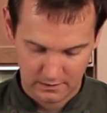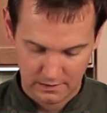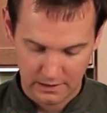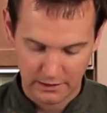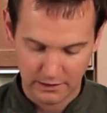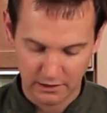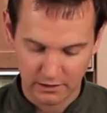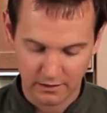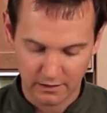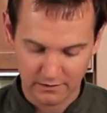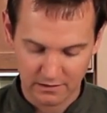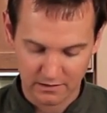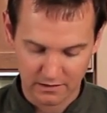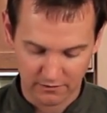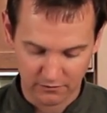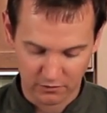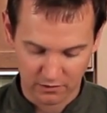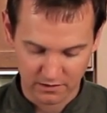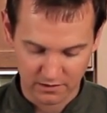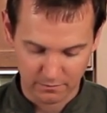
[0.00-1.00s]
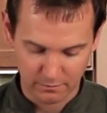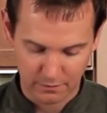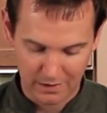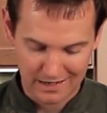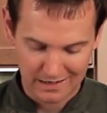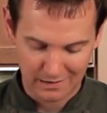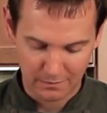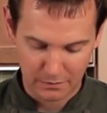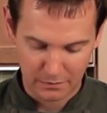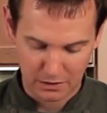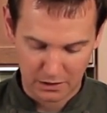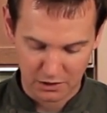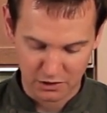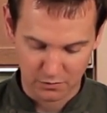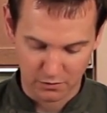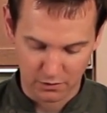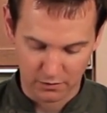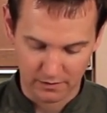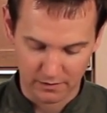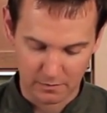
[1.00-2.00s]
And you notice I've got some baking
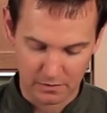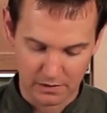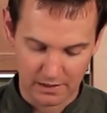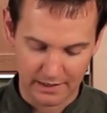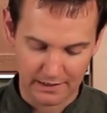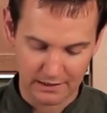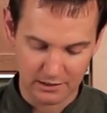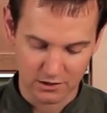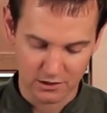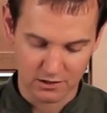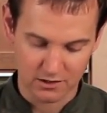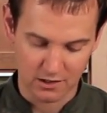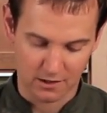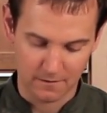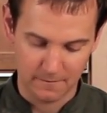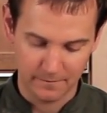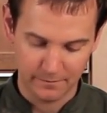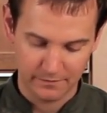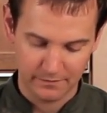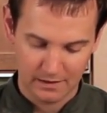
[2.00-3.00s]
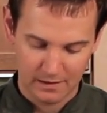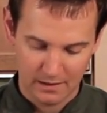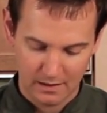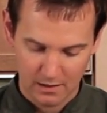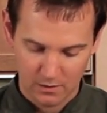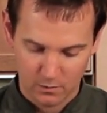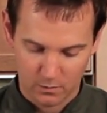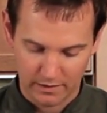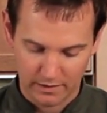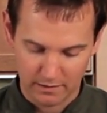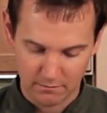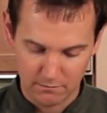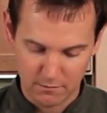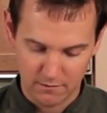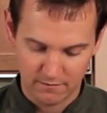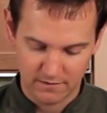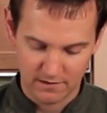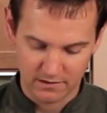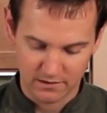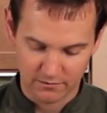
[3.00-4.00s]
parchment on the plate, just so we can
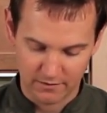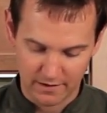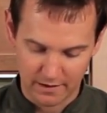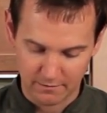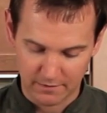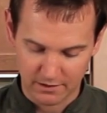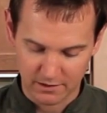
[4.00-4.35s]
move this around.